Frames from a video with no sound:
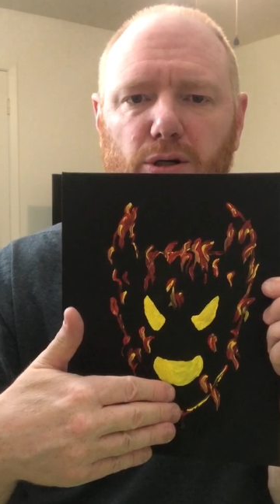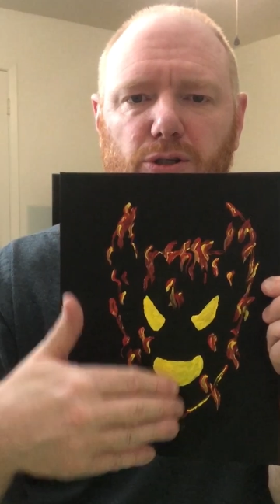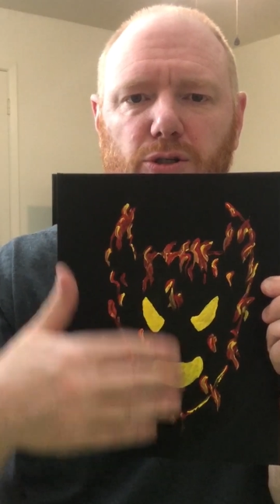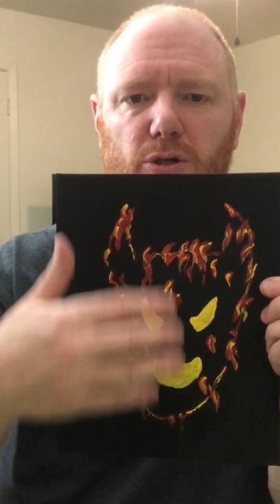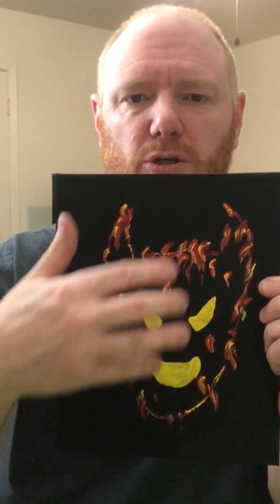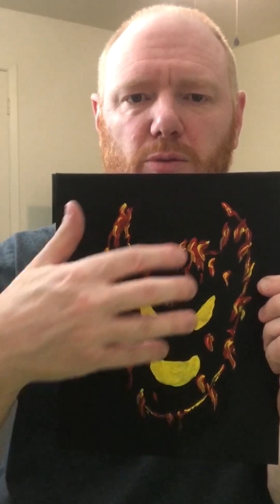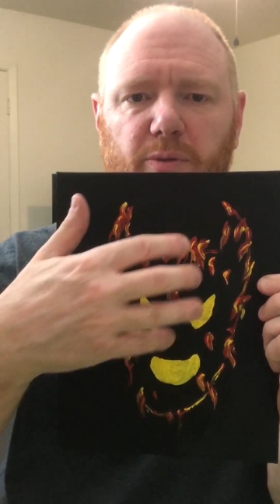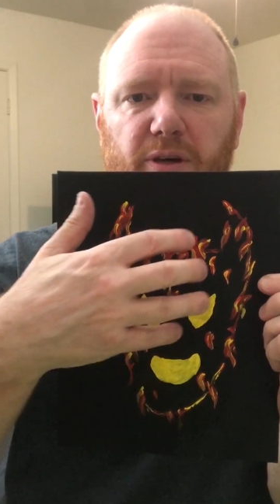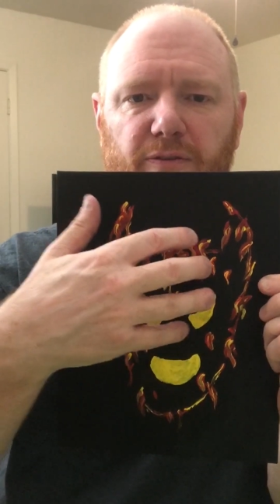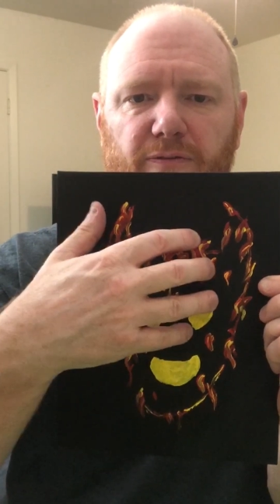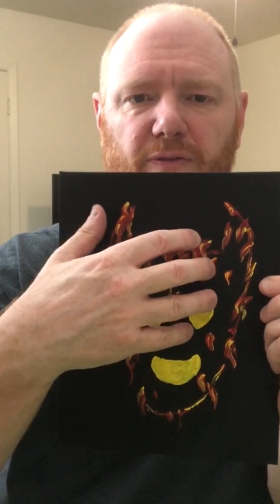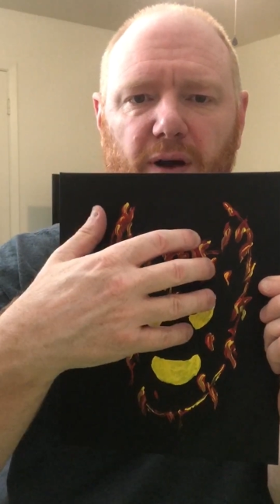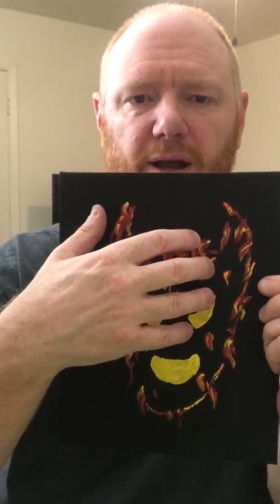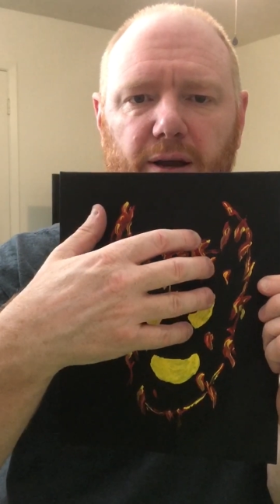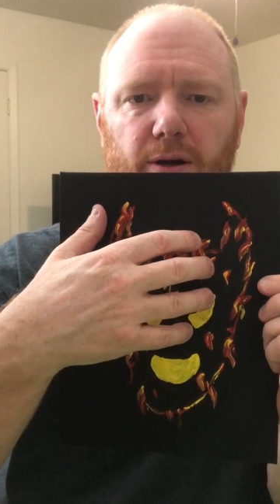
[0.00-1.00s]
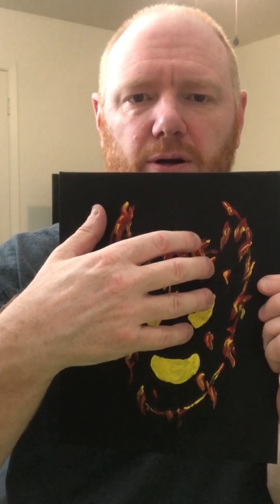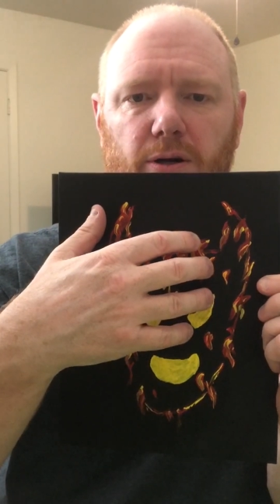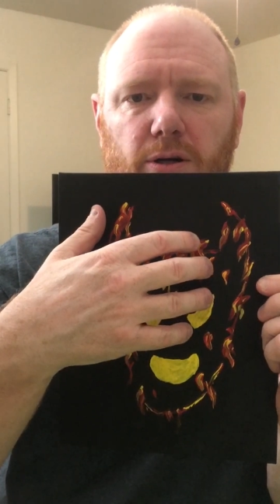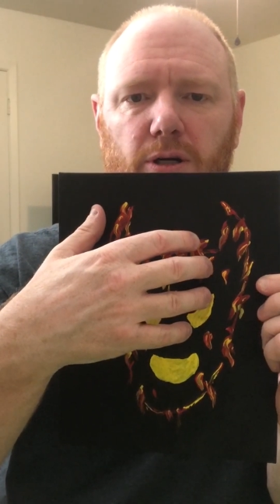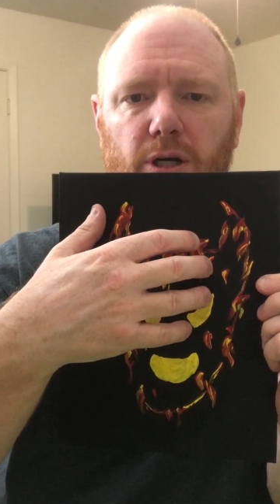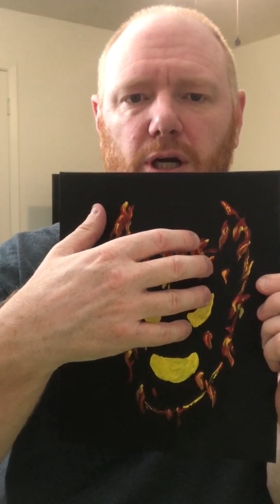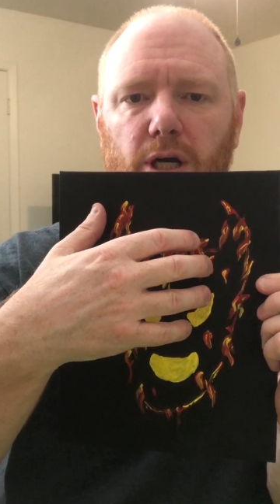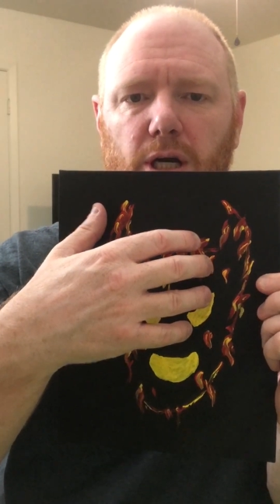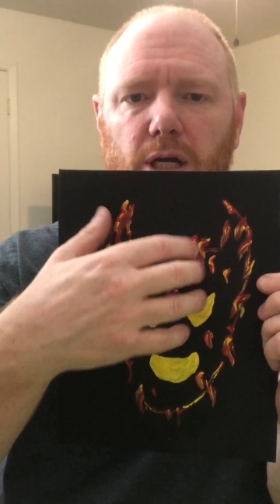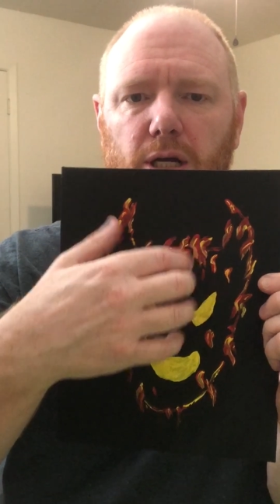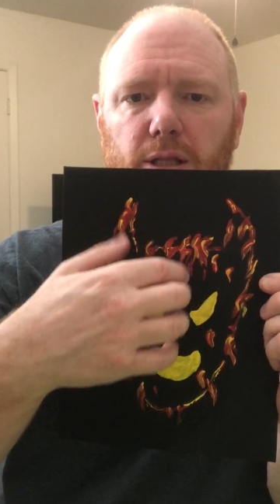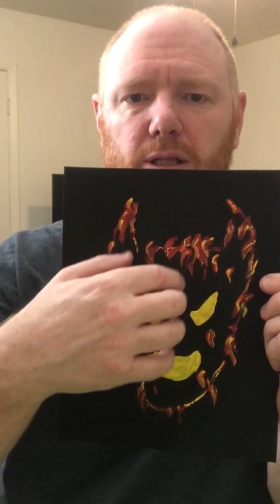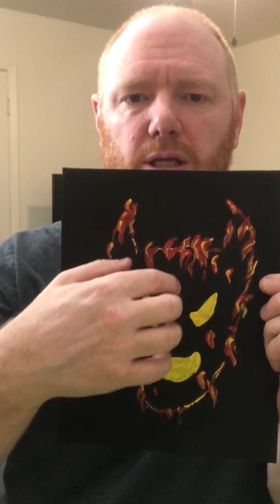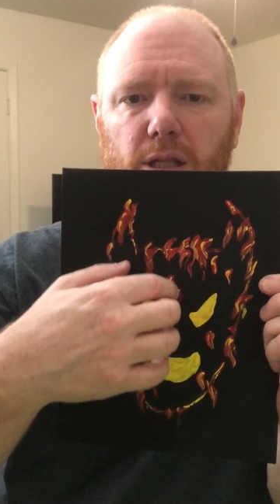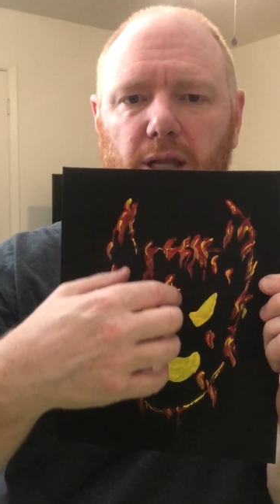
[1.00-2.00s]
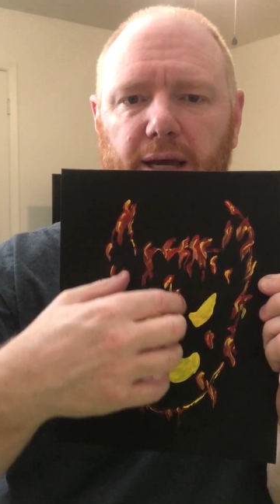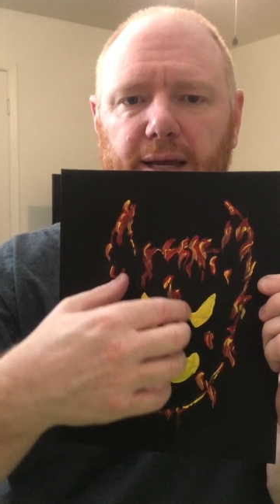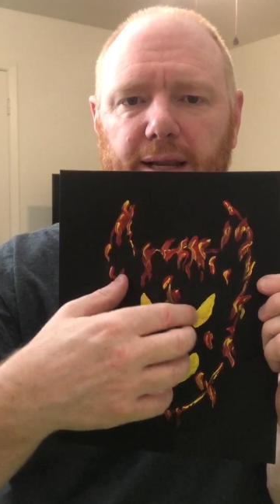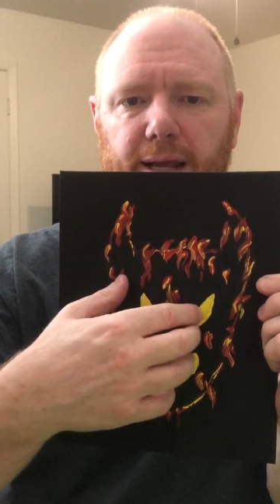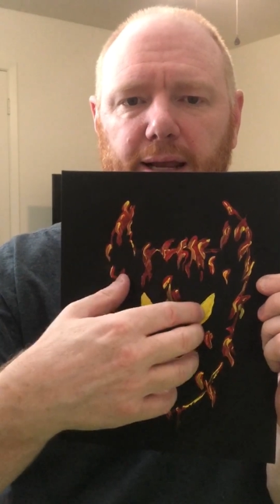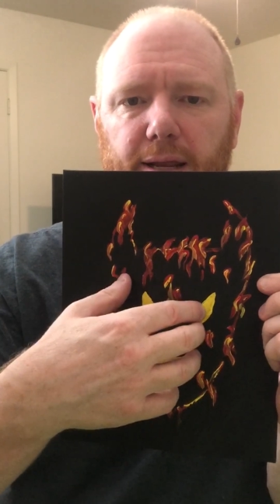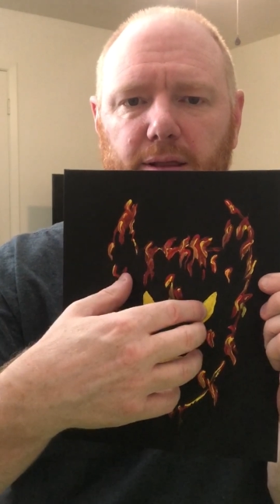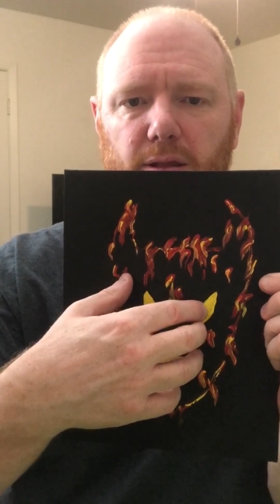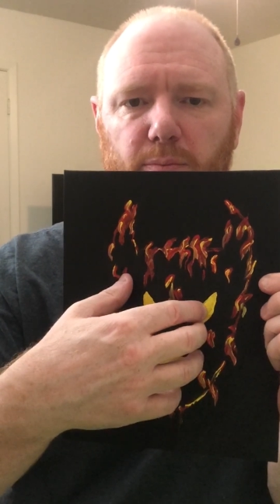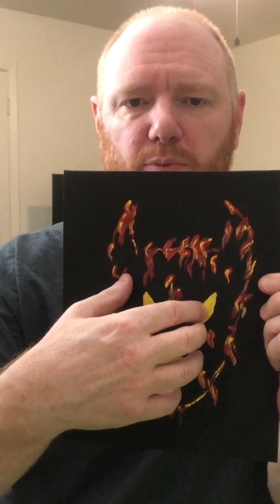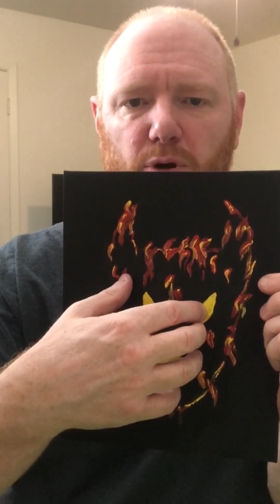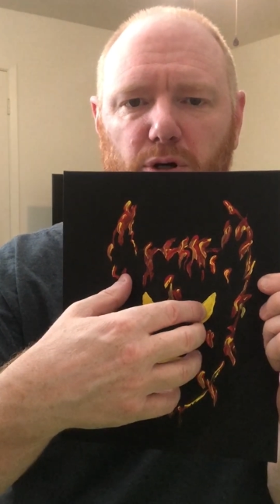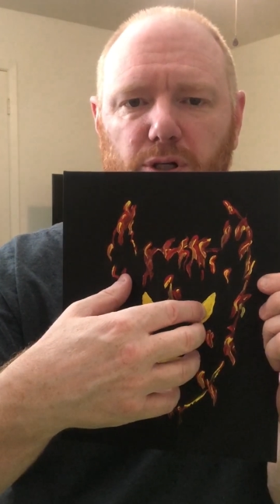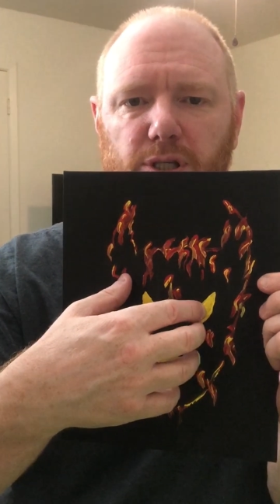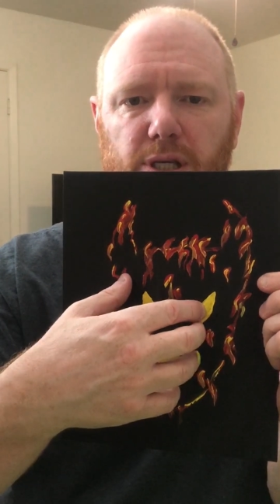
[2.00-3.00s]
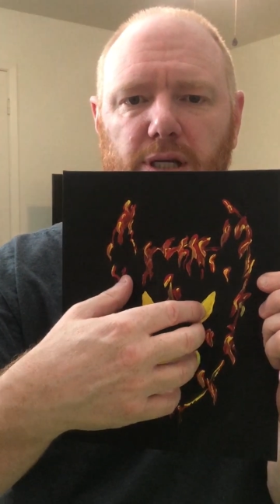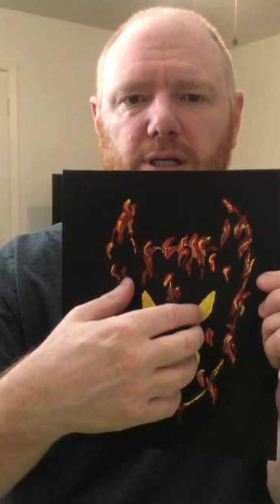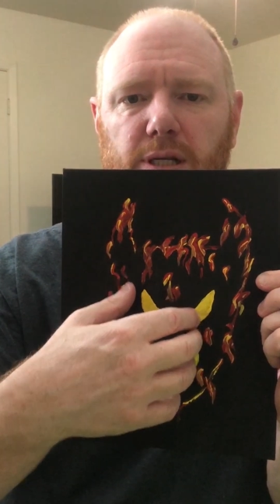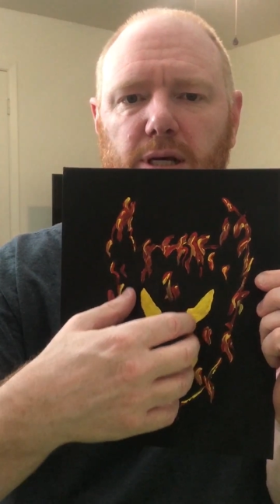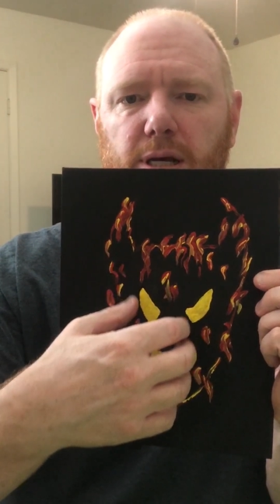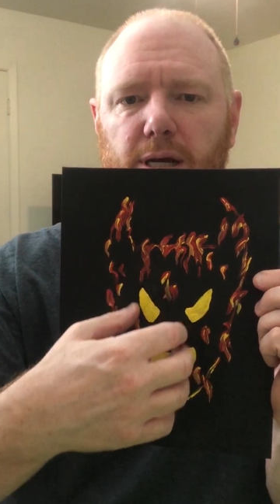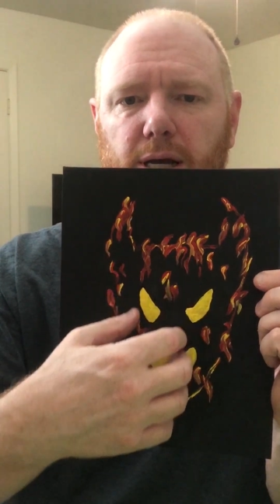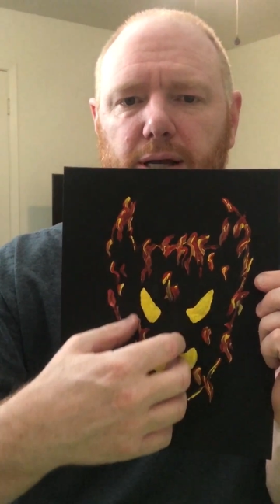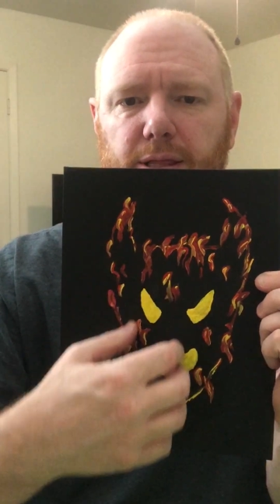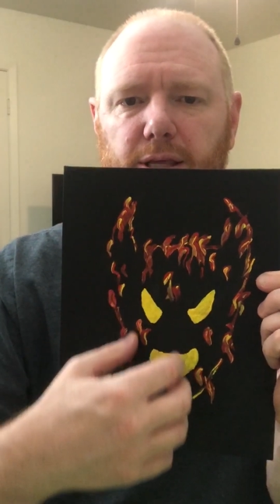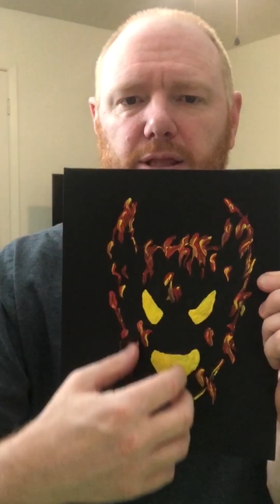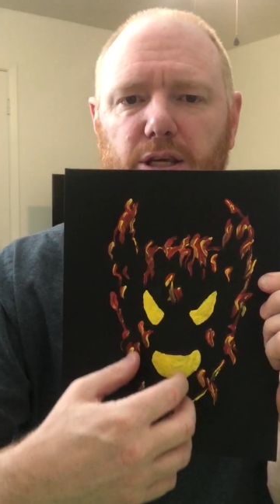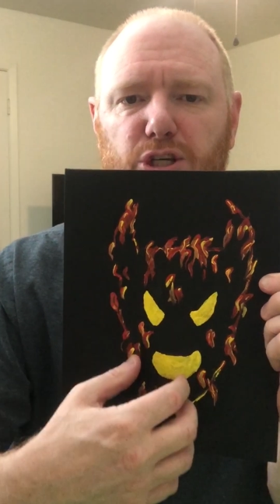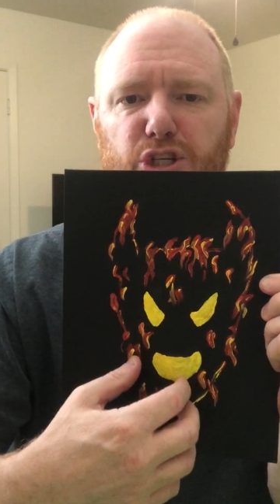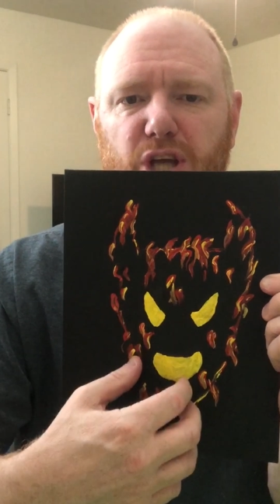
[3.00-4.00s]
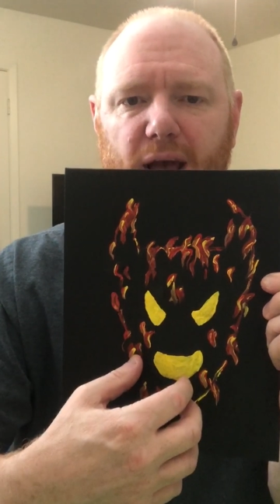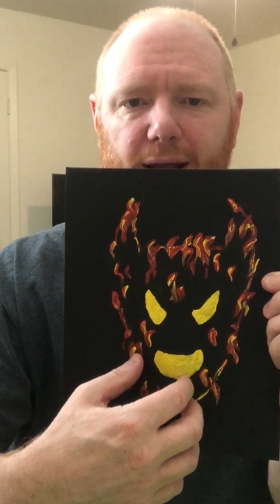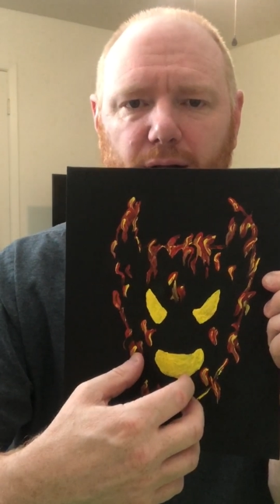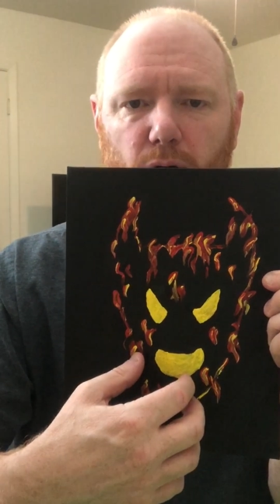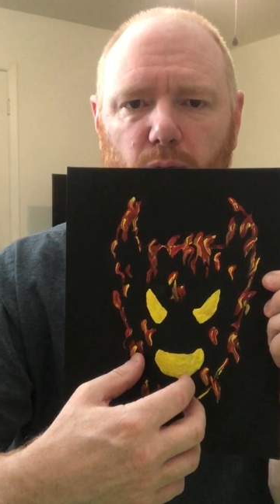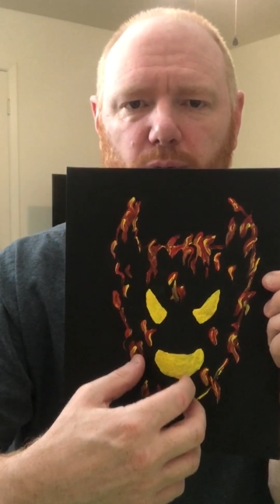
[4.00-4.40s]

So it'll be fire, the light hitting the person, and then the shadow